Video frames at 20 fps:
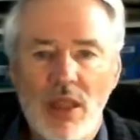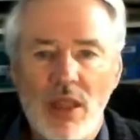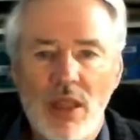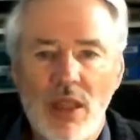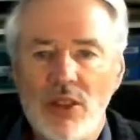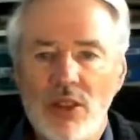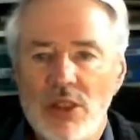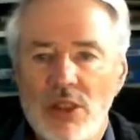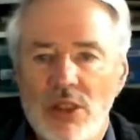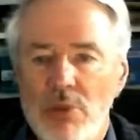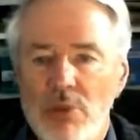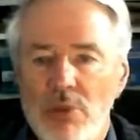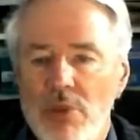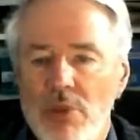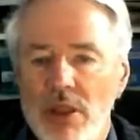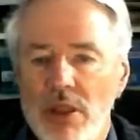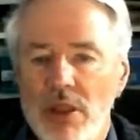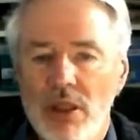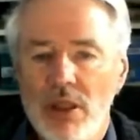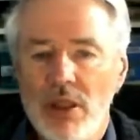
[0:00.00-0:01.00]
Just put
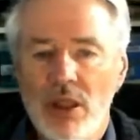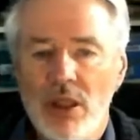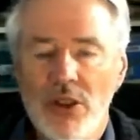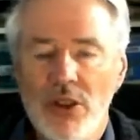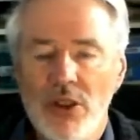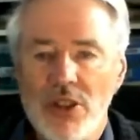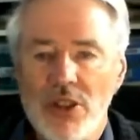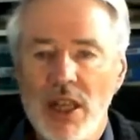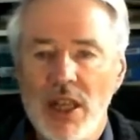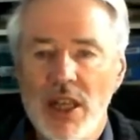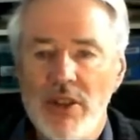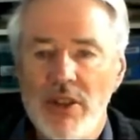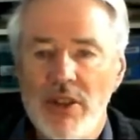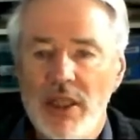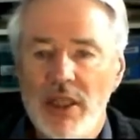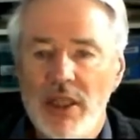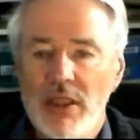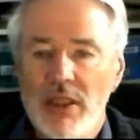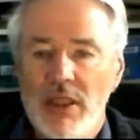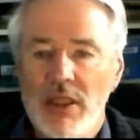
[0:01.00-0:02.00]
me on the side
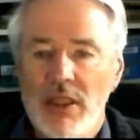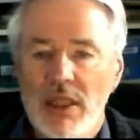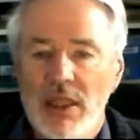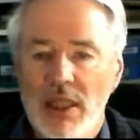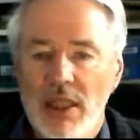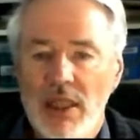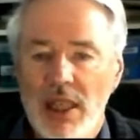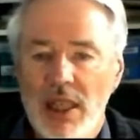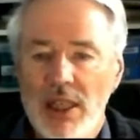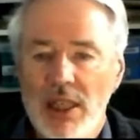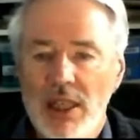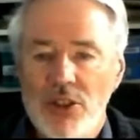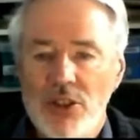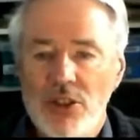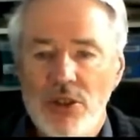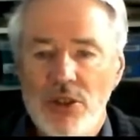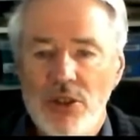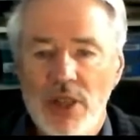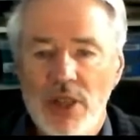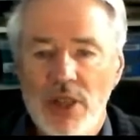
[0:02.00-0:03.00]
there,
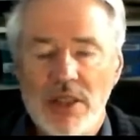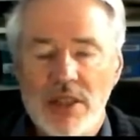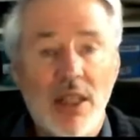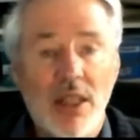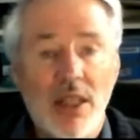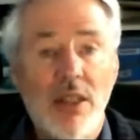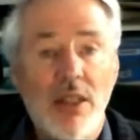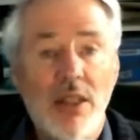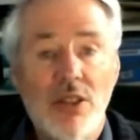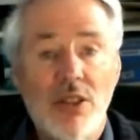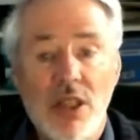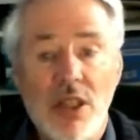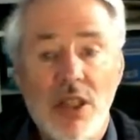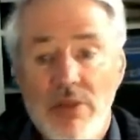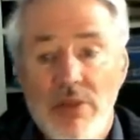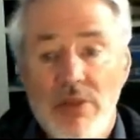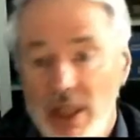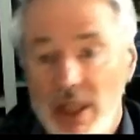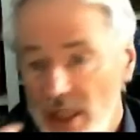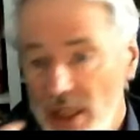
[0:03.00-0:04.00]
to extend a
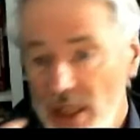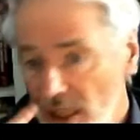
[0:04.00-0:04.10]
CV.